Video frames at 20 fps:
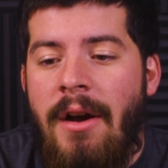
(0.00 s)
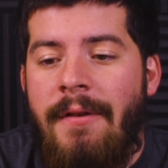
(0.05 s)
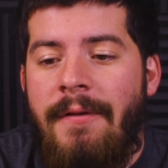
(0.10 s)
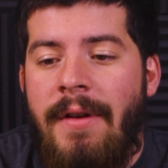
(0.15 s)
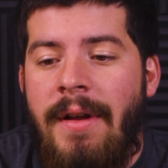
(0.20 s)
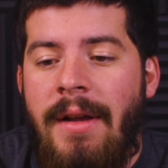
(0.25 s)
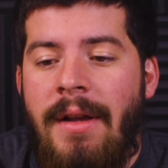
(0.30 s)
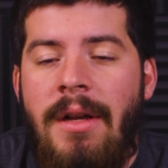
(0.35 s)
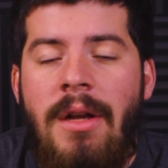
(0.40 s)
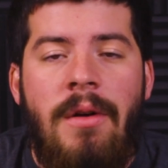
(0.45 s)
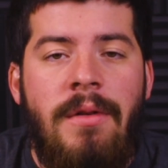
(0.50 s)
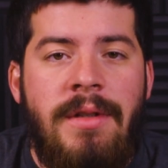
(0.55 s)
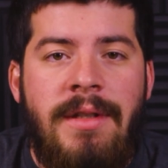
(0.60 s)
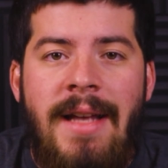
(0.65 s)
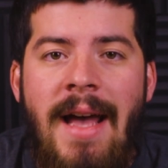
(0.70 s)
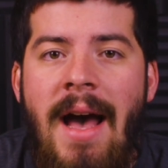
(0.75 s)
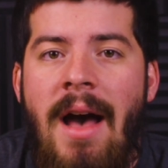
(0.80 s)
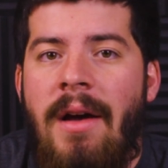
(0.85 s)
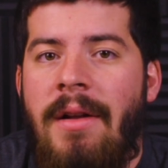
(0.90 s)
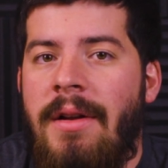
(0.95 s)
Irving goes
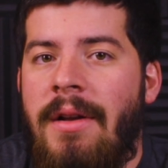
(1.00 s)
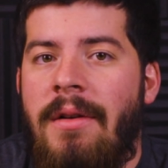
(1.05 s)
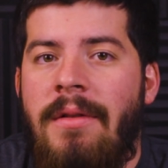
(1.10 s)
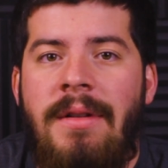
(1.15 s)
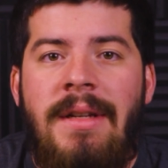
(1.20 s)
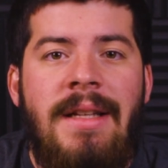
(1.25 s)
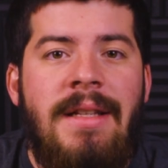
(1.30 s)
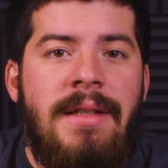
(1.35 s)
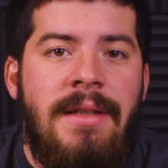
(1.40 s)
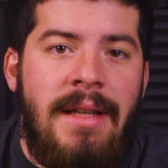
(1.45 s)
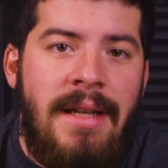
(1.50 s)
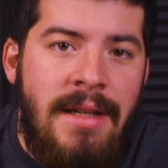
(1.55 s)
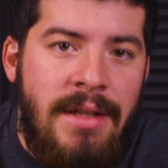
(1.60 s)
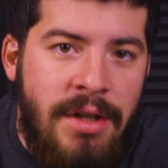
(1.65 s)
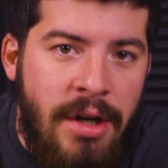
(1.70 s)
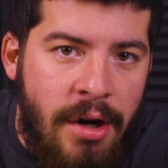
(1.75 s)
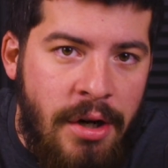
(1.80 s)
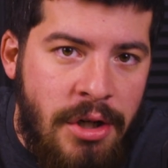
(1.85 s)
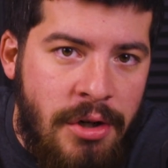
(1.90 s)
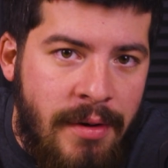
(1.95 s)
down, needs knee
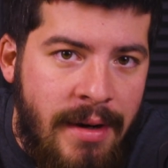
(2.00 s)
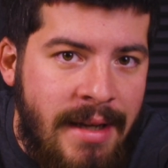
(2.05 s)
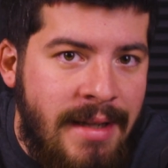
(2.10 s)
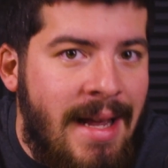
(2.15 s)
surgery.